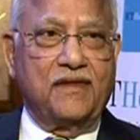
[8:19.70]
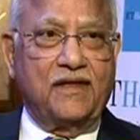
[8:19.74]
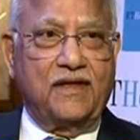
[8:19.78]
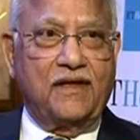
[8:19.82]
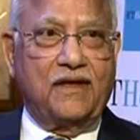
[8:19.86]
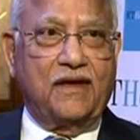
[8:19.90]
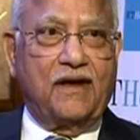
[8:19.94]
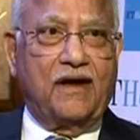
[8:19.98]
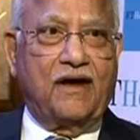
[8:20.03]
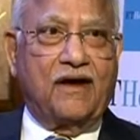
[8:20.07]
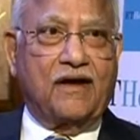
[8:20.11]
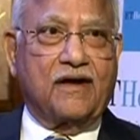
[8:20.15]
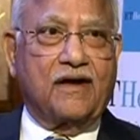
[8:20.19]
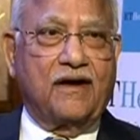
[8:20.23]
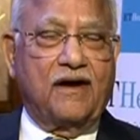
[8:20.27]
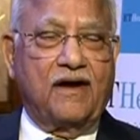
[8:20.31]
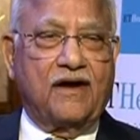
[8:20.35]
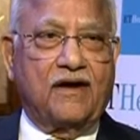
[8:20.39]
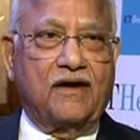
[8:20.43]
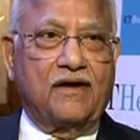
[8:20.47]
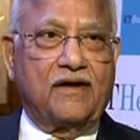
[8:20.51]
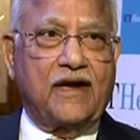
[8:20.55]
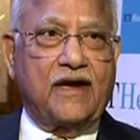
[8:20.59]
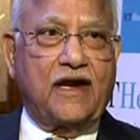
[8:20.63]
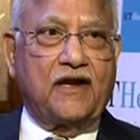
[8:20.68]

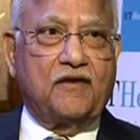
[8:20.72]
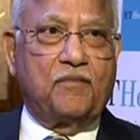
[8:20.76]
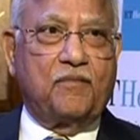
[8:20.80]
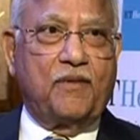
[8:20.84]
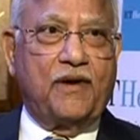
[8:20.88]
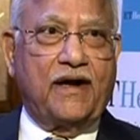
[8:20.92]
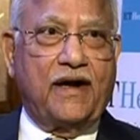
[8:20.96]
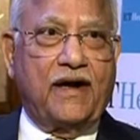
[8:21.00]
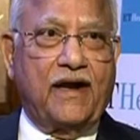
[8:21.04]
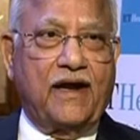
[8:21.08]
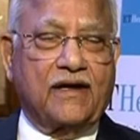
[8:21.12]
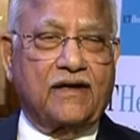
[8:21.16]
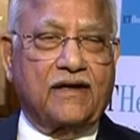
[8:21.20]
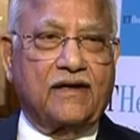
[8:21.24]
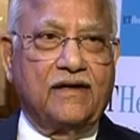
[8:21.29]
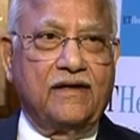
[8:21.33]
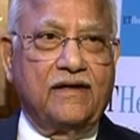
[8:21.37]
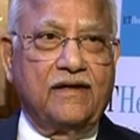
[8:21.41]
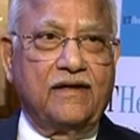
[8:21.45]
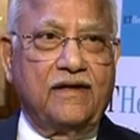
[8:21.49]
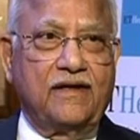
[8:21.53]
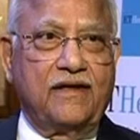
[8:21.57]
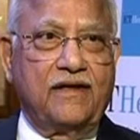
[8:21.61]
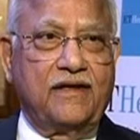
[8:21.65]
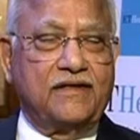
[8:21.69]
organ transplant act?
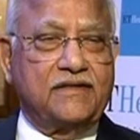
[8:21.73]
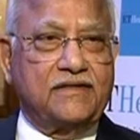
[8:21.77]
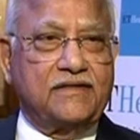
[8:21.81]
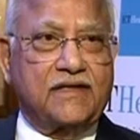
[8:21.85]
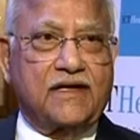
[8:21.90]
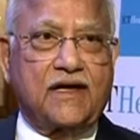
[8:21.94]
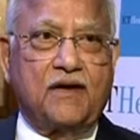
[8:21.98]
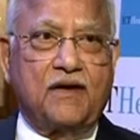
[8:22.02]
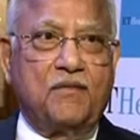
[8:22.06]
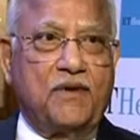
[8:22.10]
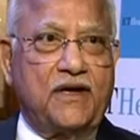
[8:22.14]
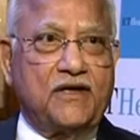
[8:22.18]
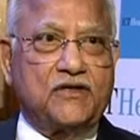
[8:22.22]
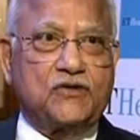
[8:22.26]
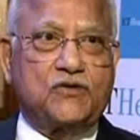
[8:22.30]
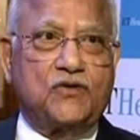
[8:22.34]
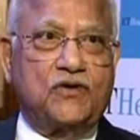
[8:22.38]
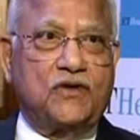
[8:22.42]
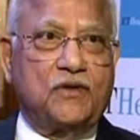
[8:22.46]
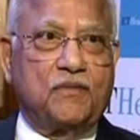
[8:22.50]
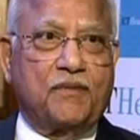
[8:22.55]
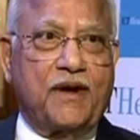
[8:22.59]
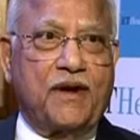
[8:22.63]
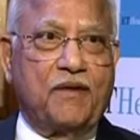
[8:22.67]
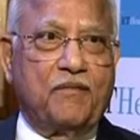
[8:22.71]
He said, come, let's go
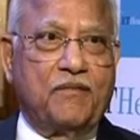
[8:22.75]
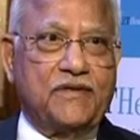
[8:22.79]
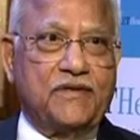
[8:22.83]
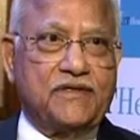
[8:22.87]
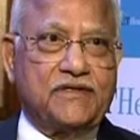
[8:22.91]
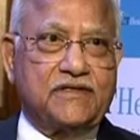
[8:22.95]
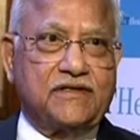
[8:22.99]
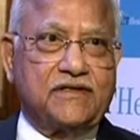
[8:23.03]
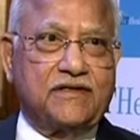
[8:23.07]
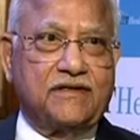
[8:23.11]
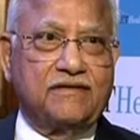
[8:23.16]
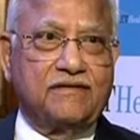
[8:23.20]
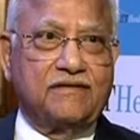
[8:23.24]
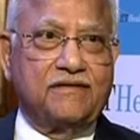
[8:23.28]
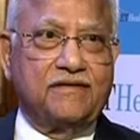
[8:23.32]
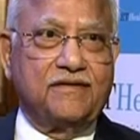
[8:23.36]
to the Prime Minister.